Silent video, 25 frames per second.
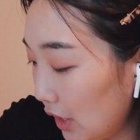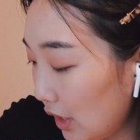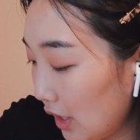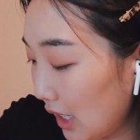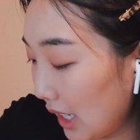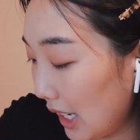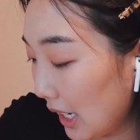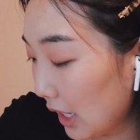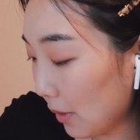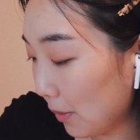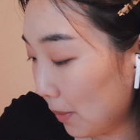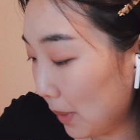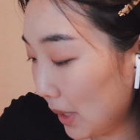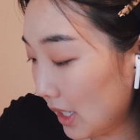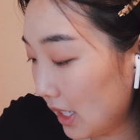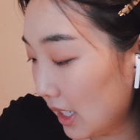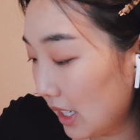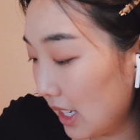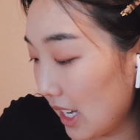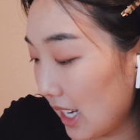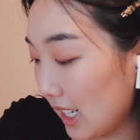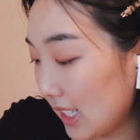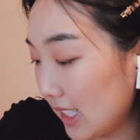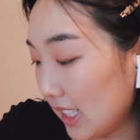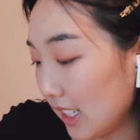Do you like
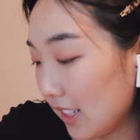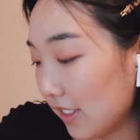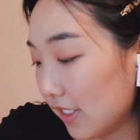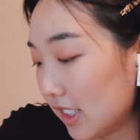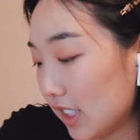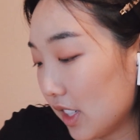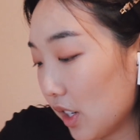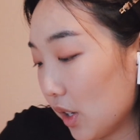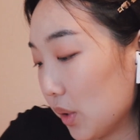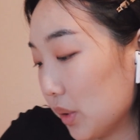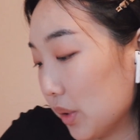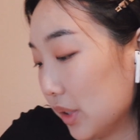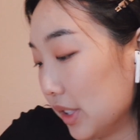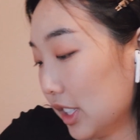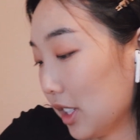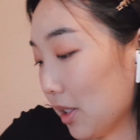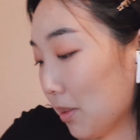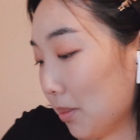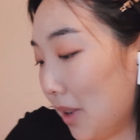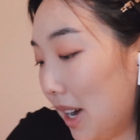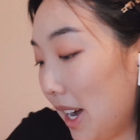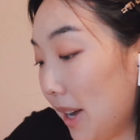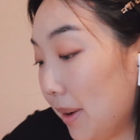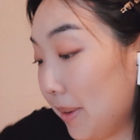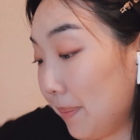BTS? If so, who is
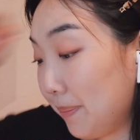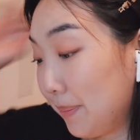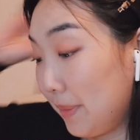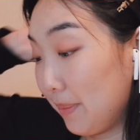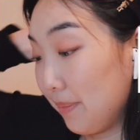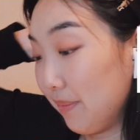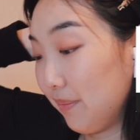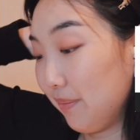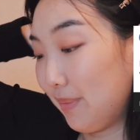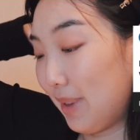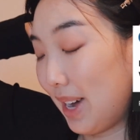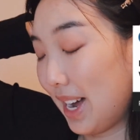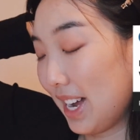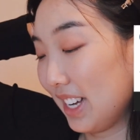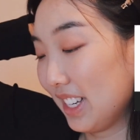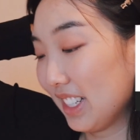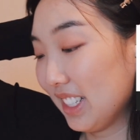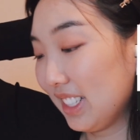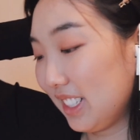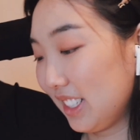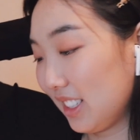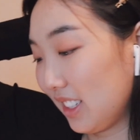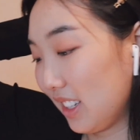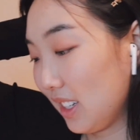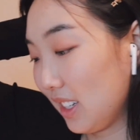your bias?